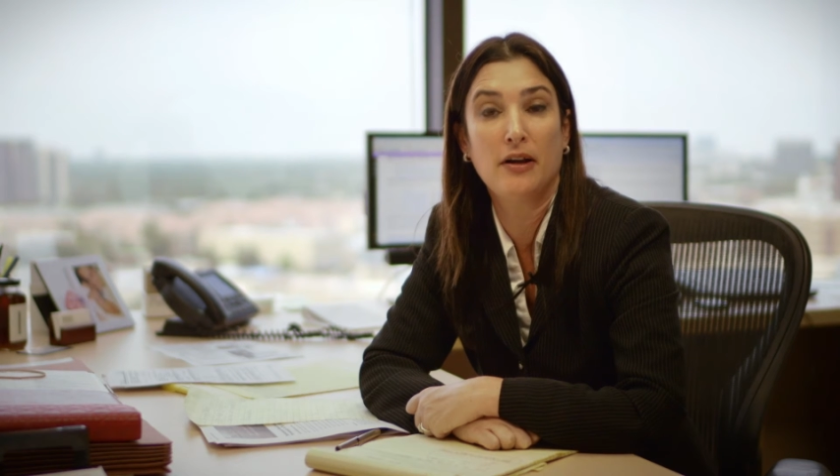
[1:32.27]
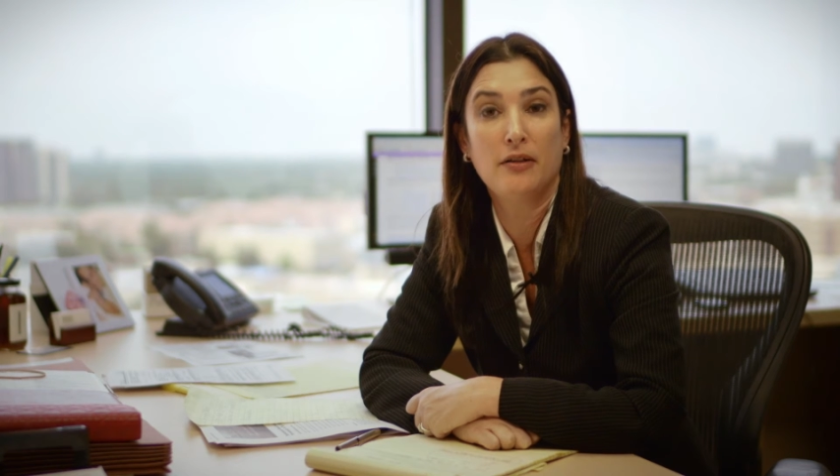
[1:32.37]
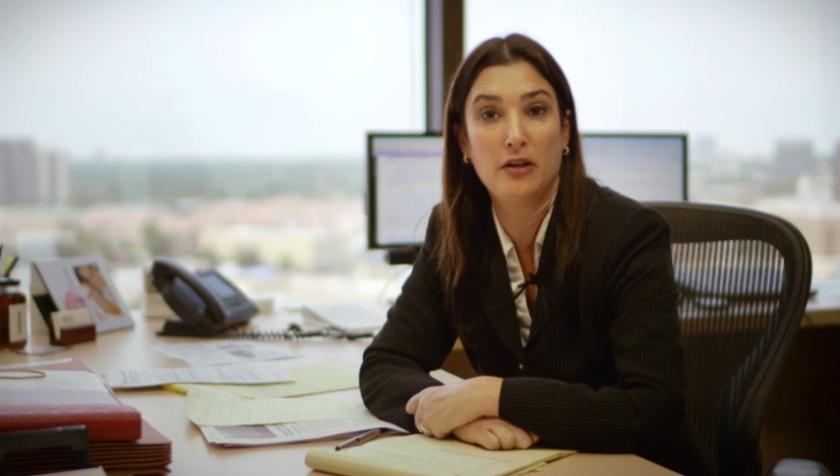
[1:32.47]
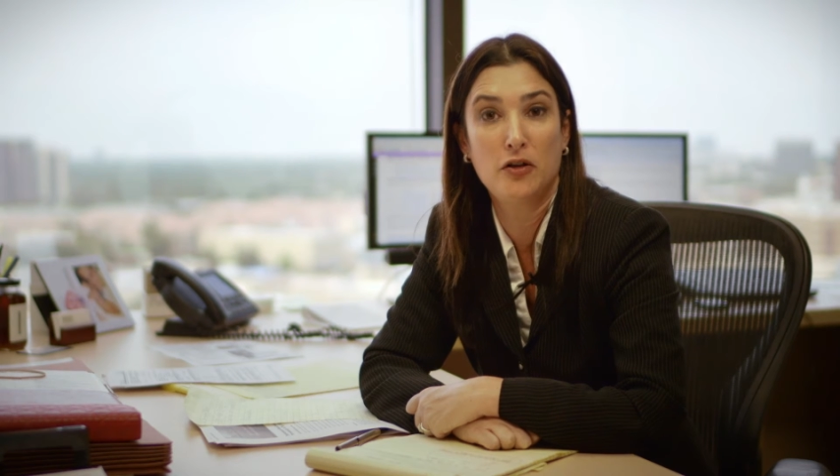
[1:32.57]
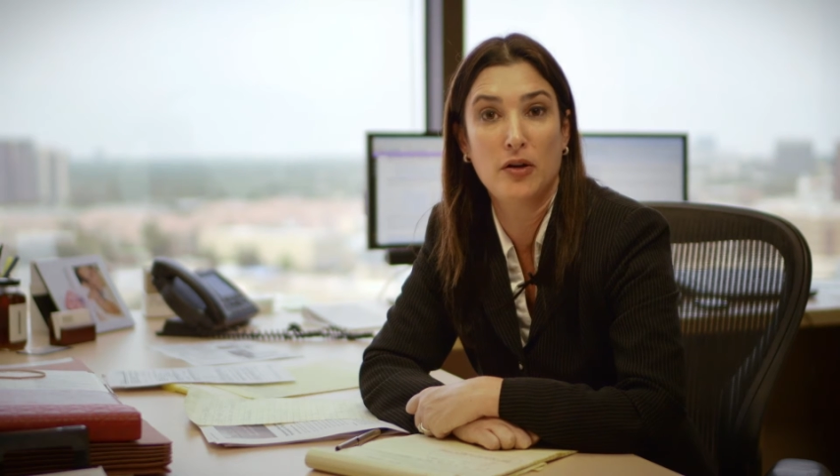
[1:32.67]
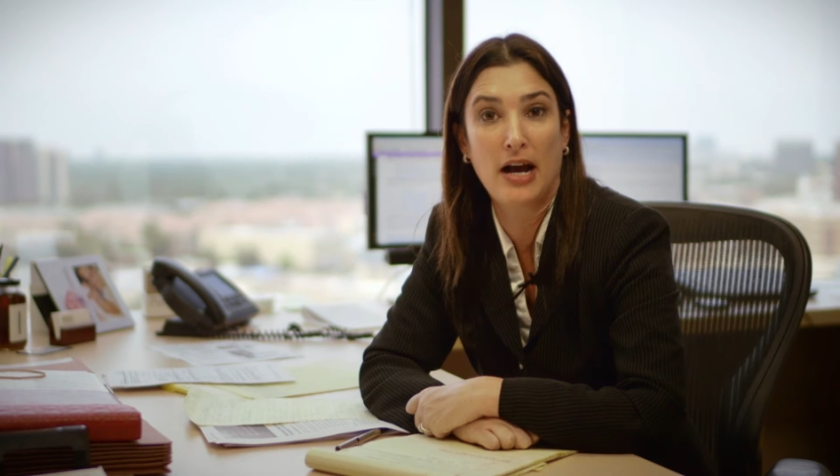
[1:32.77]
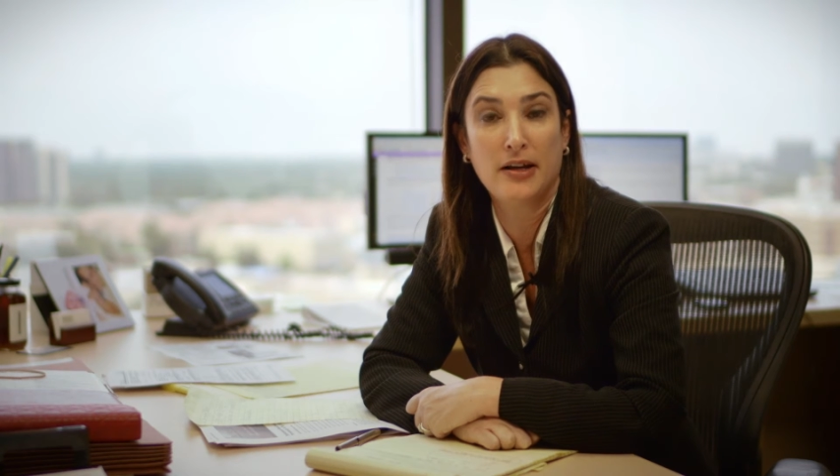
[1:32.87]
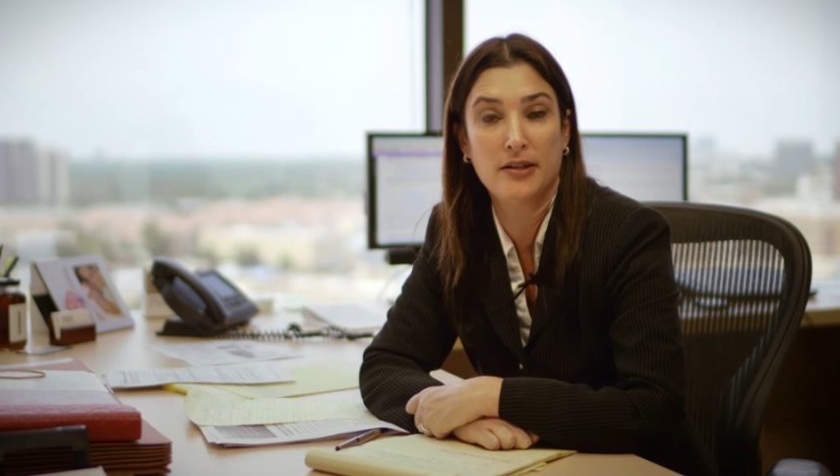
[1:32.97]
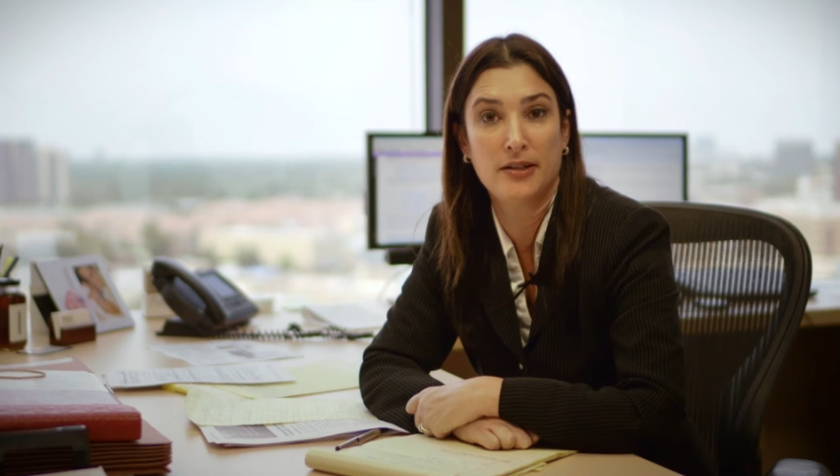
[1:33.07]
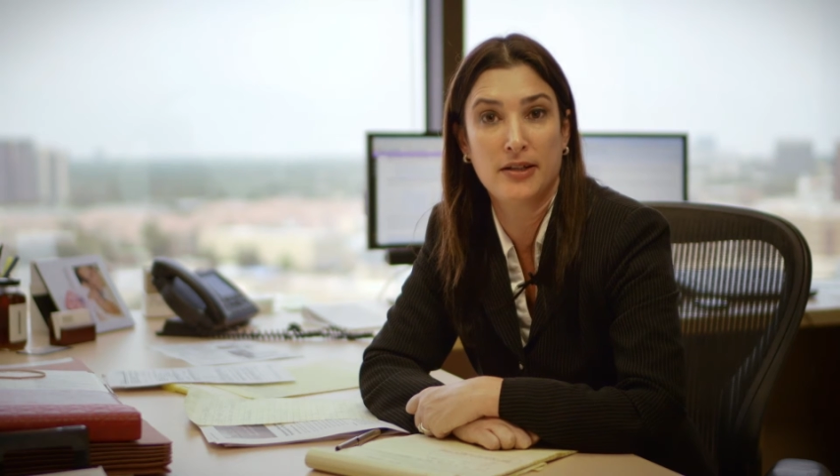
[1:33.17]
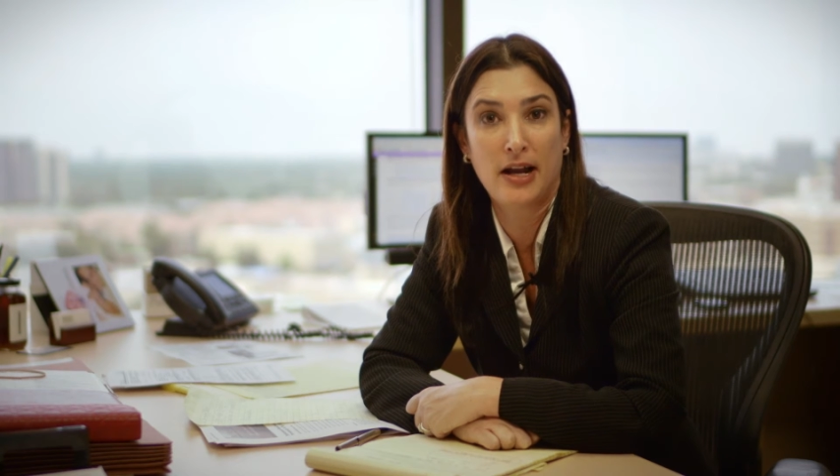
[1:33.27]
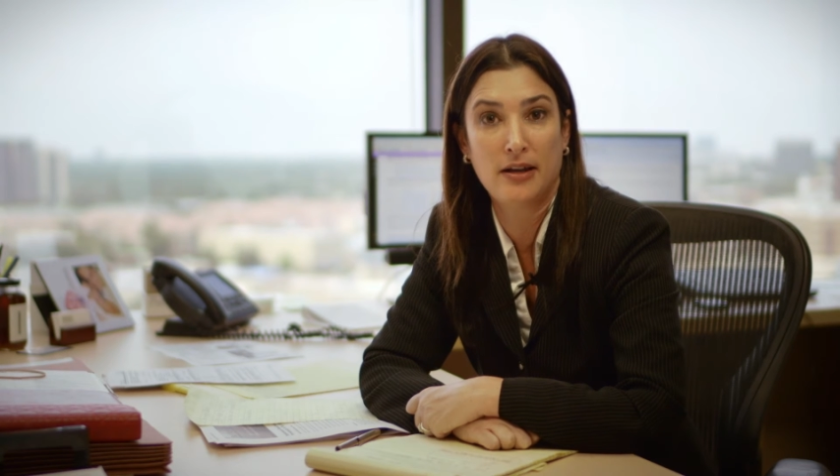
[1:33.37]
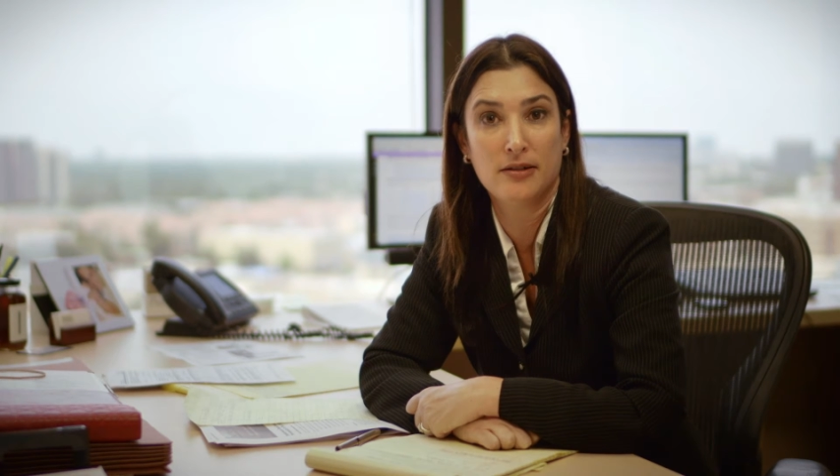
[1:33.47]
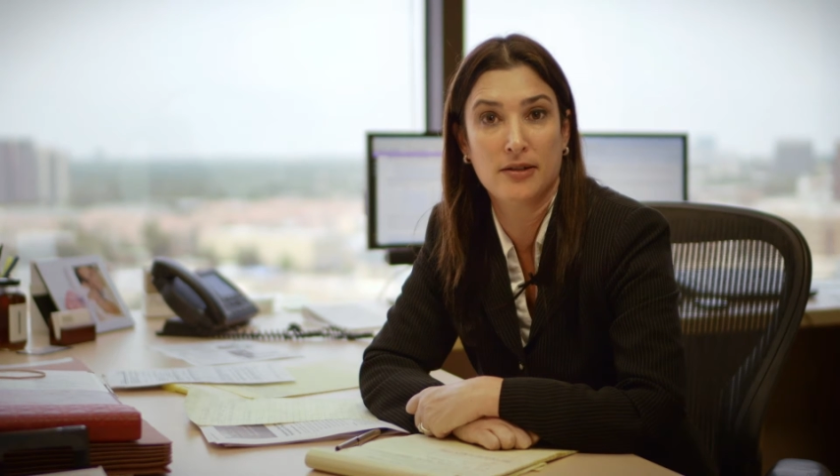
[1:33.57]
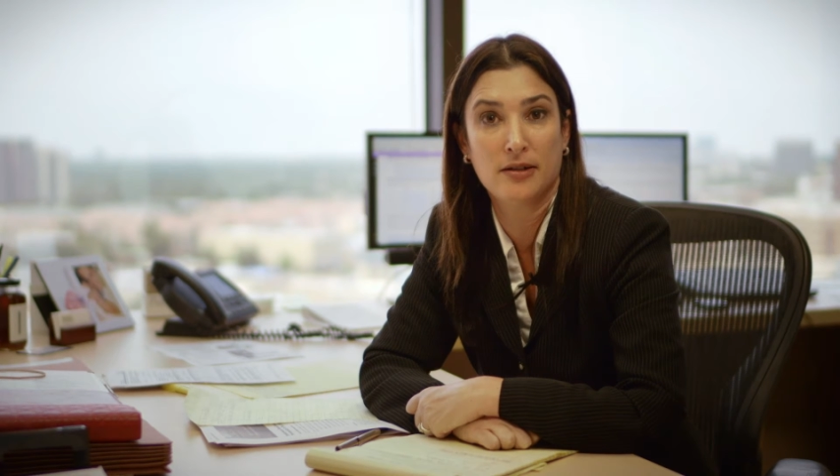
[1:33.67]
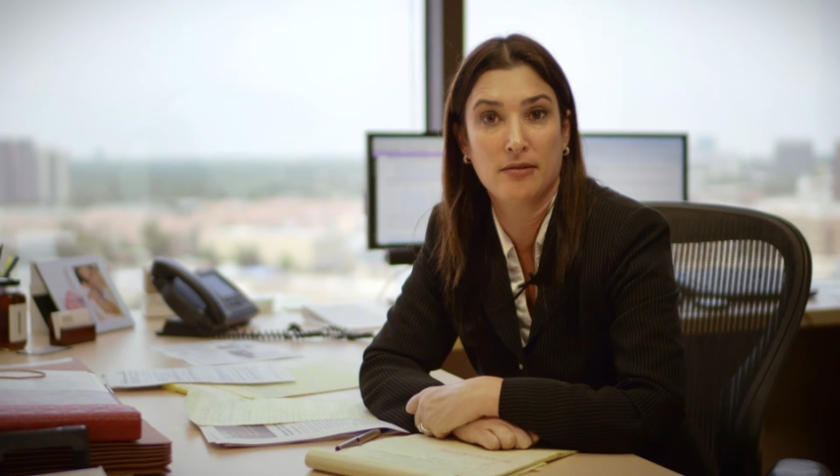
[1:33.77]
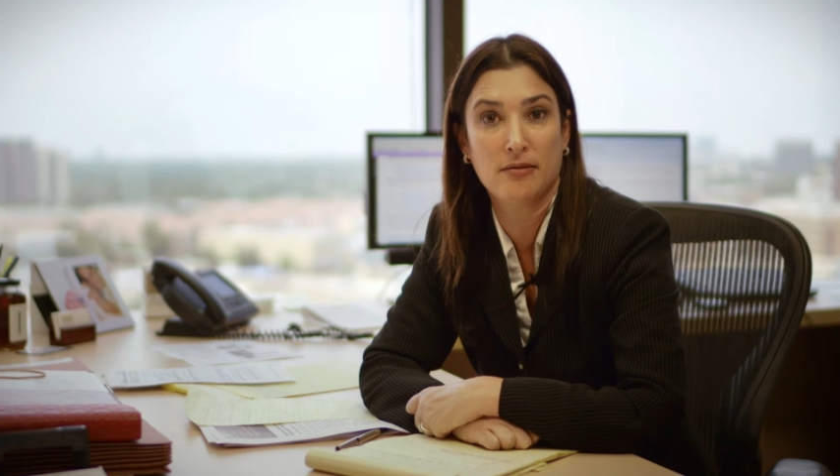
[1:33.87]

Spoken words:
the United States.